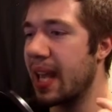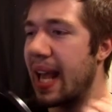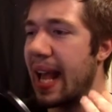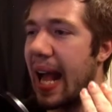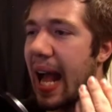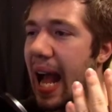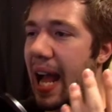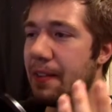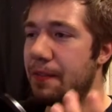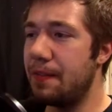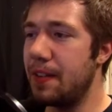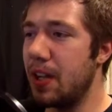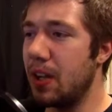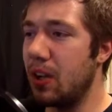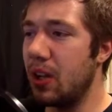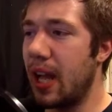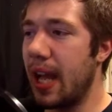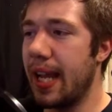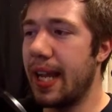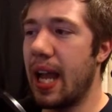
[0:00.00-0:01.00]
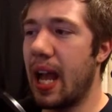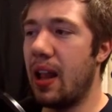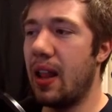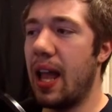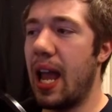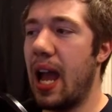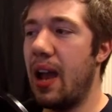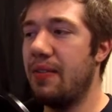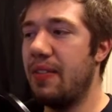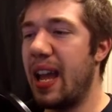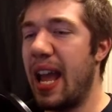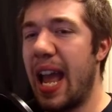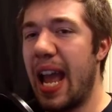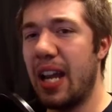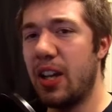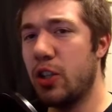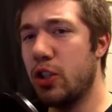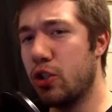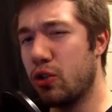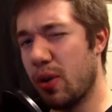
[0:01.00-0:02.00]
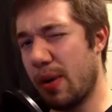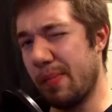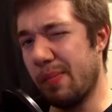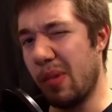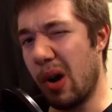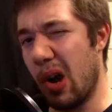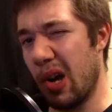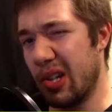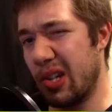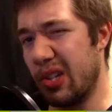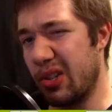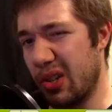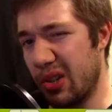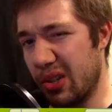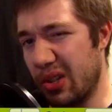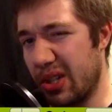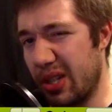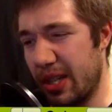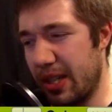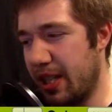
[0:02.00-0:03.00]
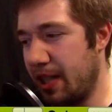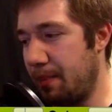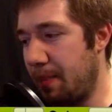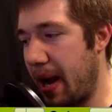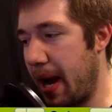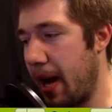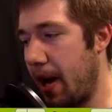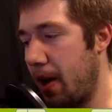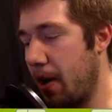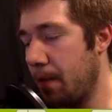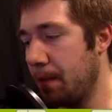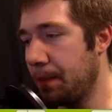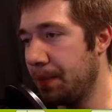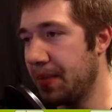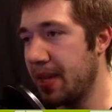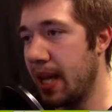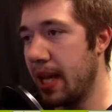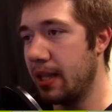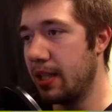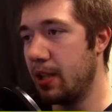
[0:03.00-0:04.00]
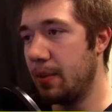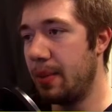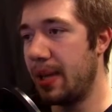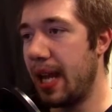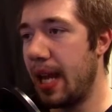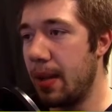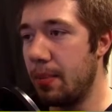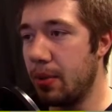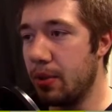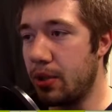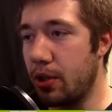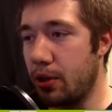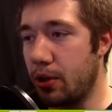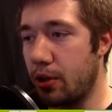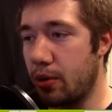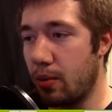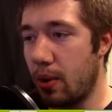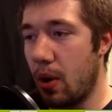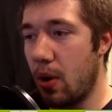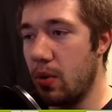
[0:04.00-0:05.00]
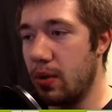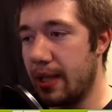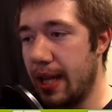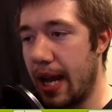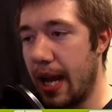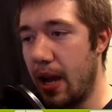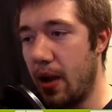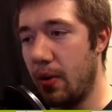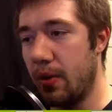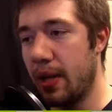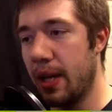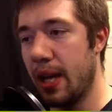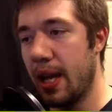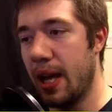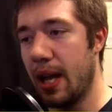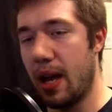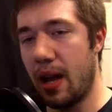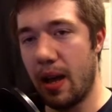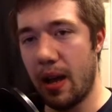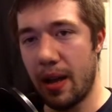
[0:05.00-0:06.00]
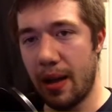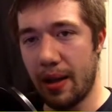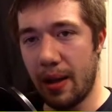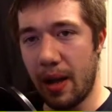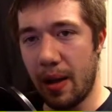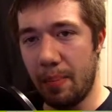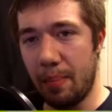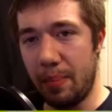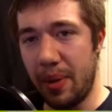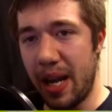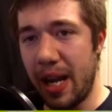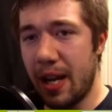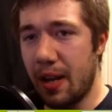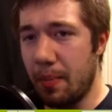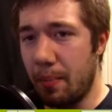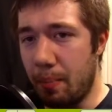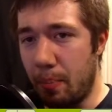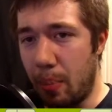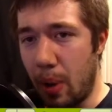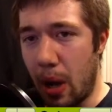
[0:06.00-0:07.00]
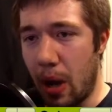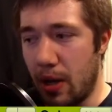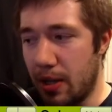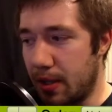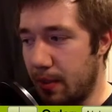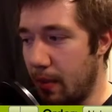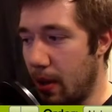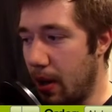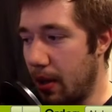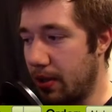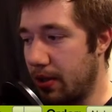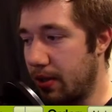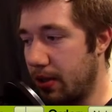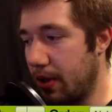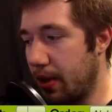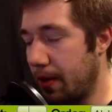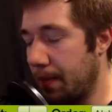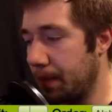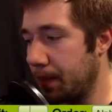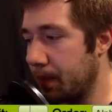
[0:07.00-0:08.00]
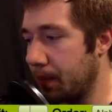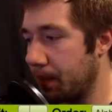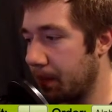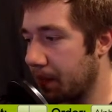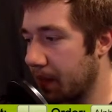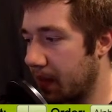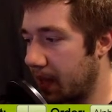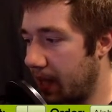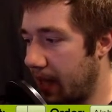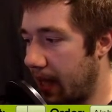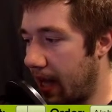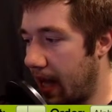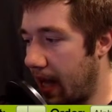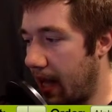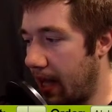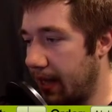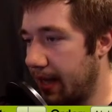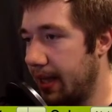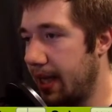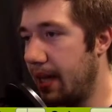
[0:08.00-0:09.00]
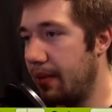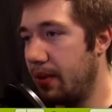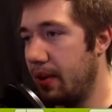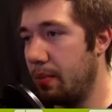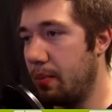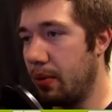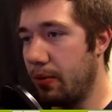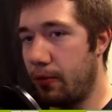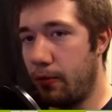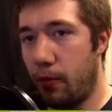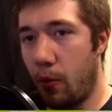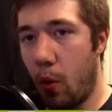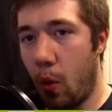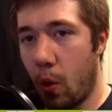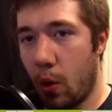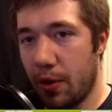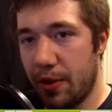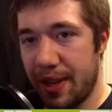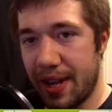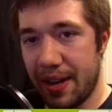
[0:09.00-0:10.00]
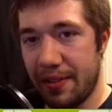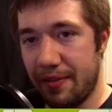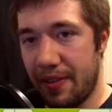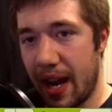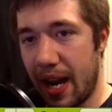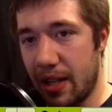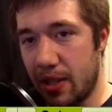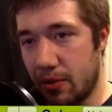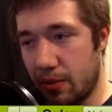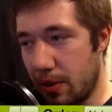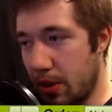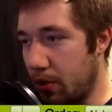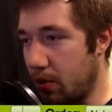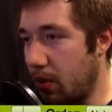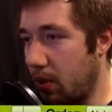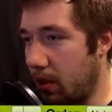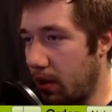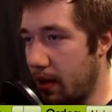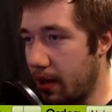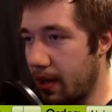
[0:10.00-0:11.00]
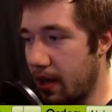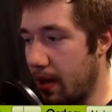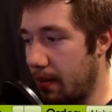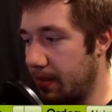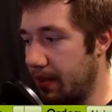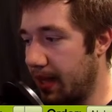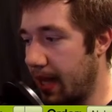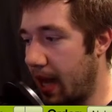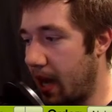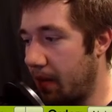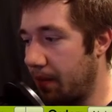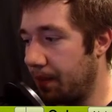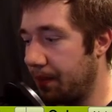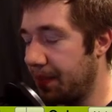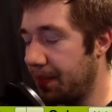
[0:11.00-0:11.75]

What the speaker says: I feel like I'll have extra monsters to spare to be able to throw down a big boss monster even before the advanced ritual art comes out.